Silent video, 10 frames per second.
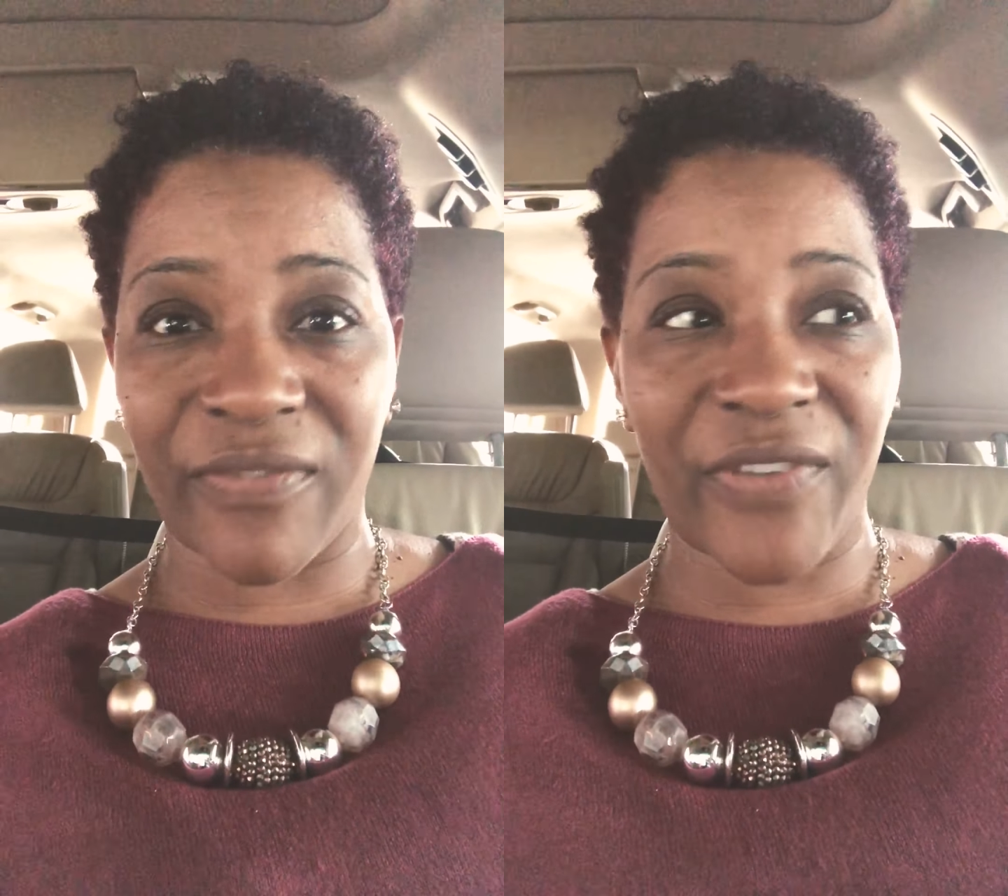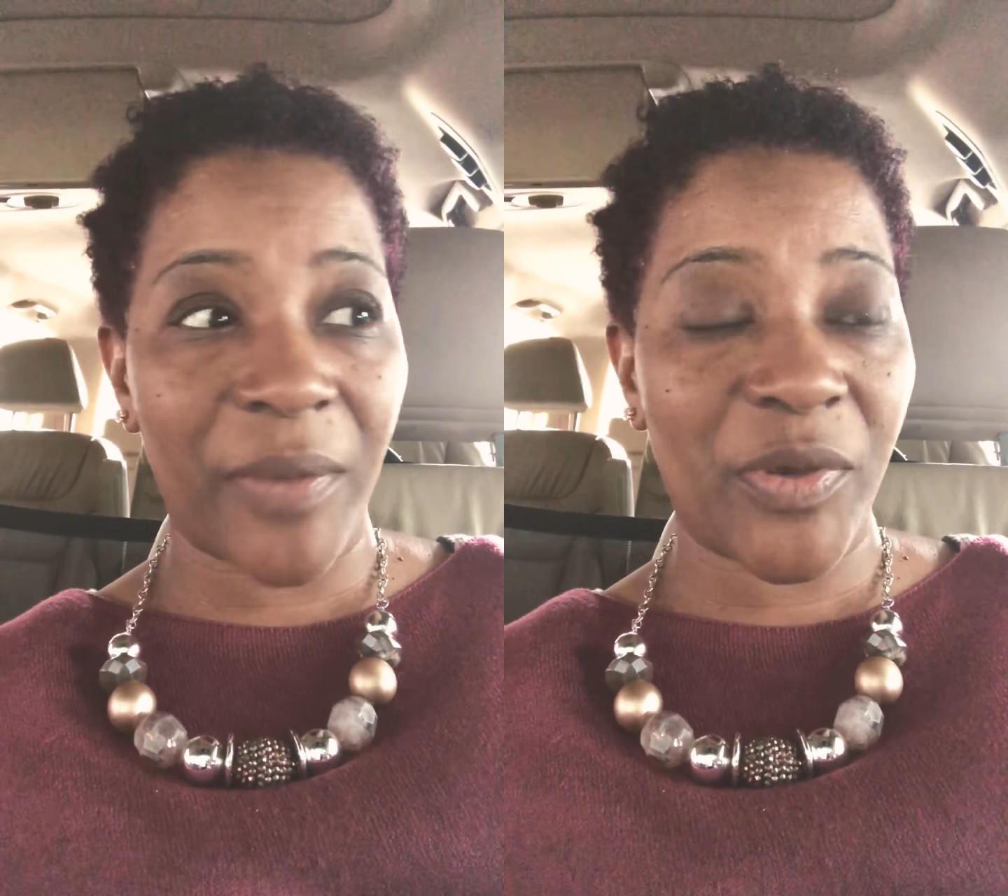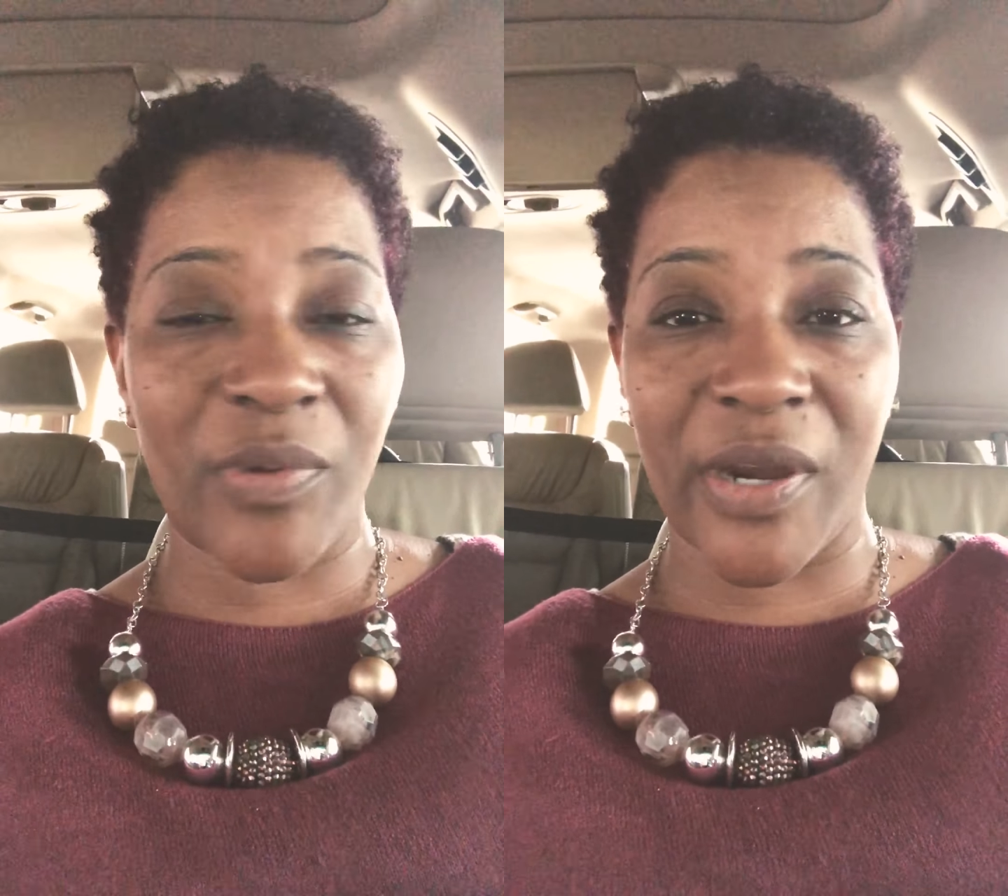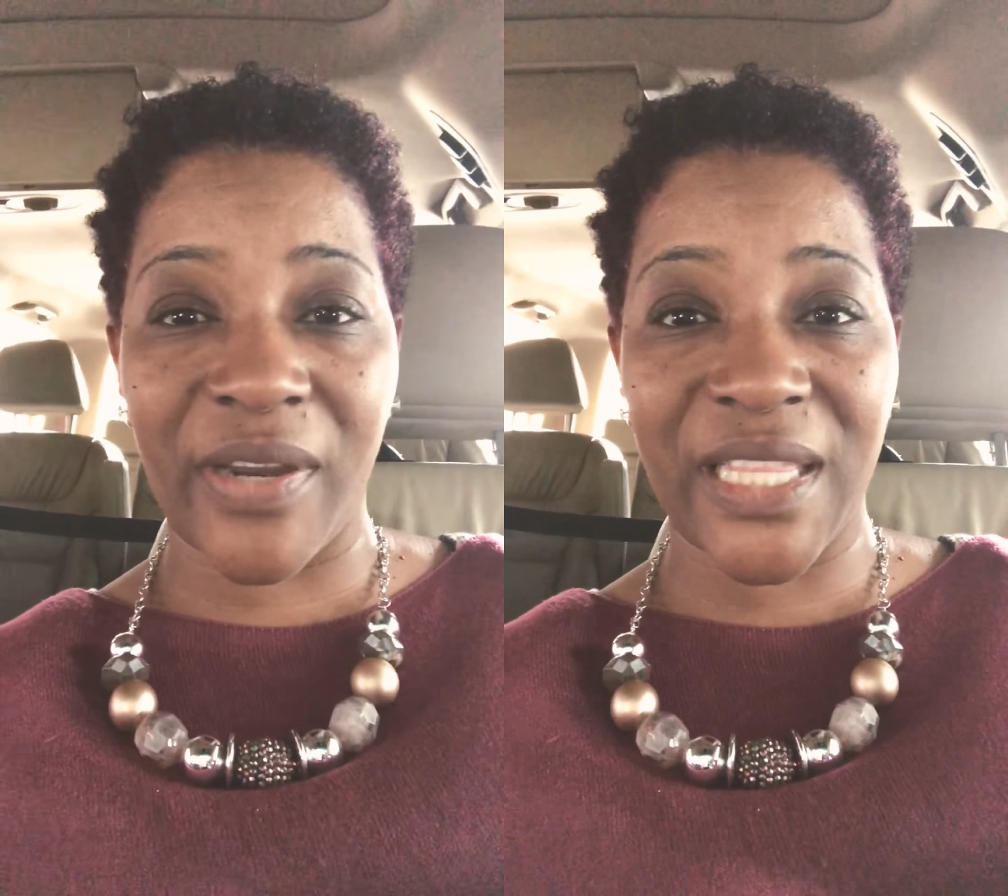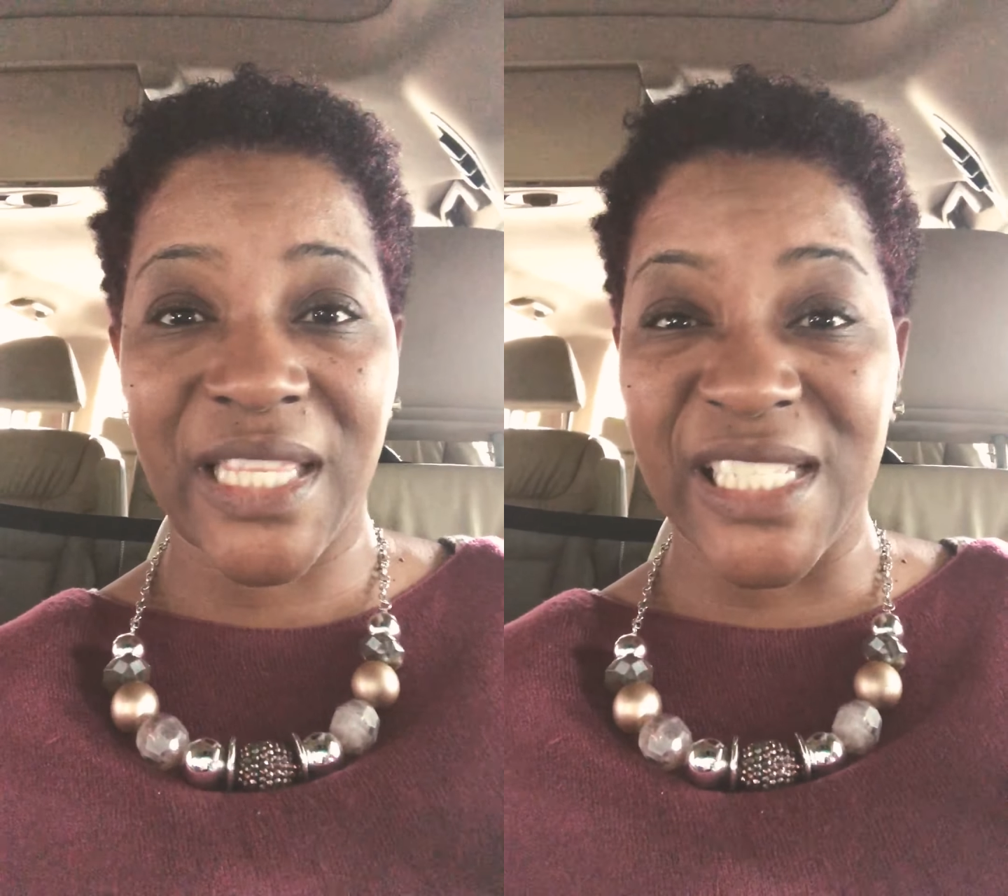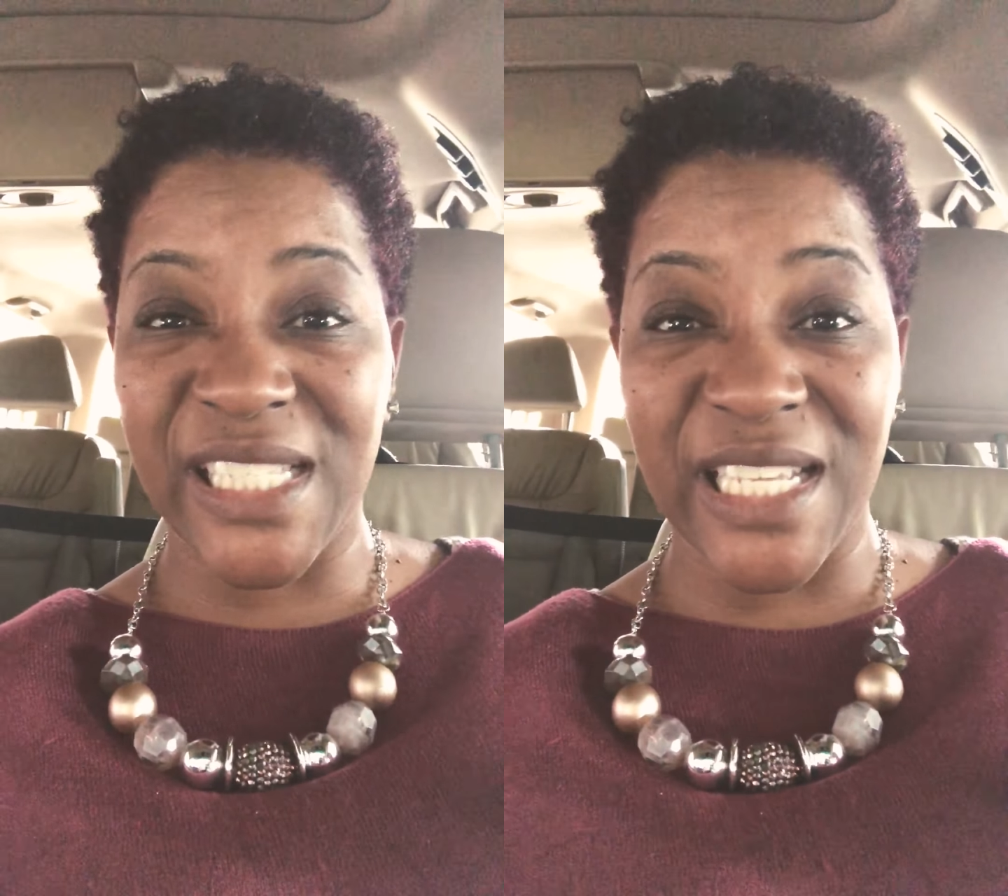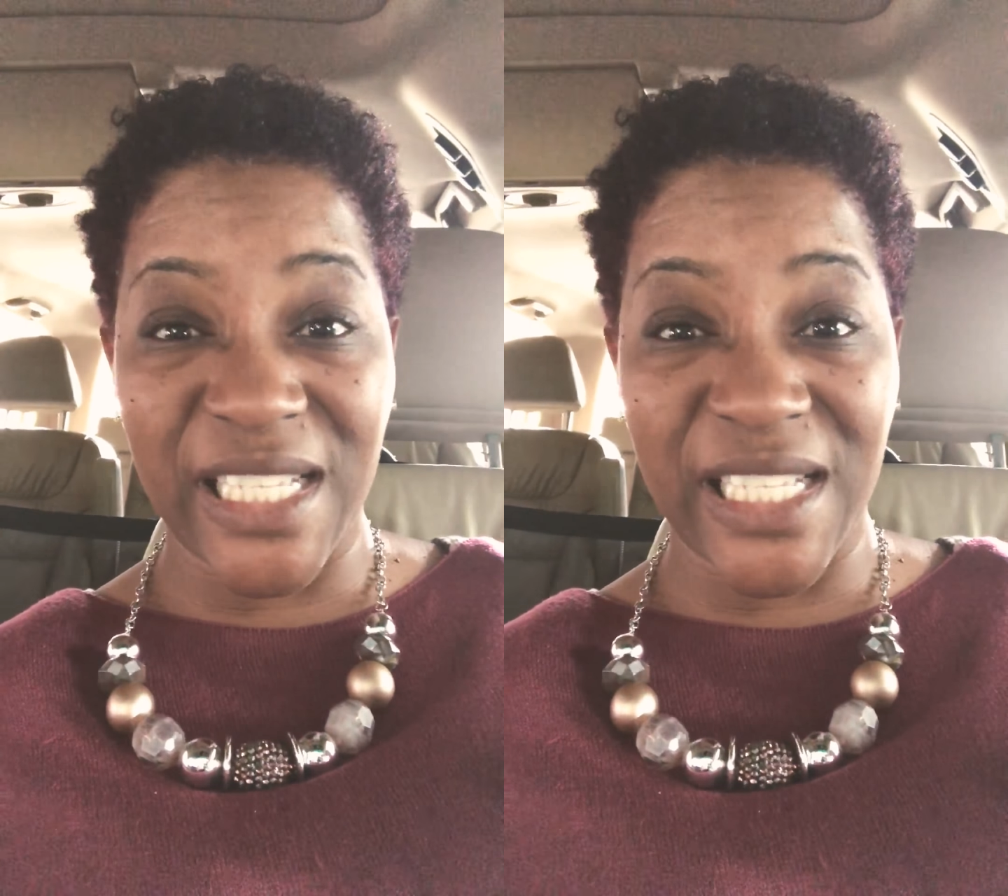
February, this